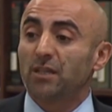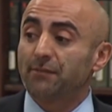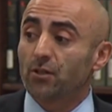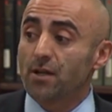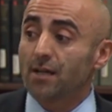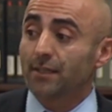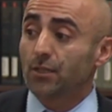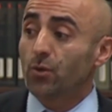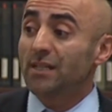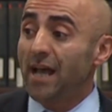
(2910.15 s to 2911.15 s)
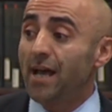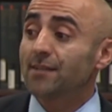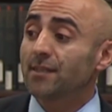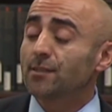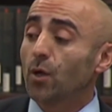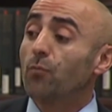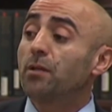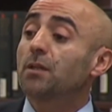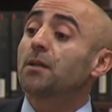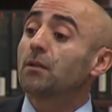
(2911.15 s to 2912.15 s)
Believe it or not, Erdogan has his own
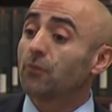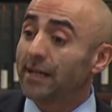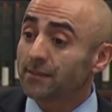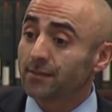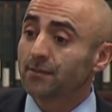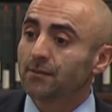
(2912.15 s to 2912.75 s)
political right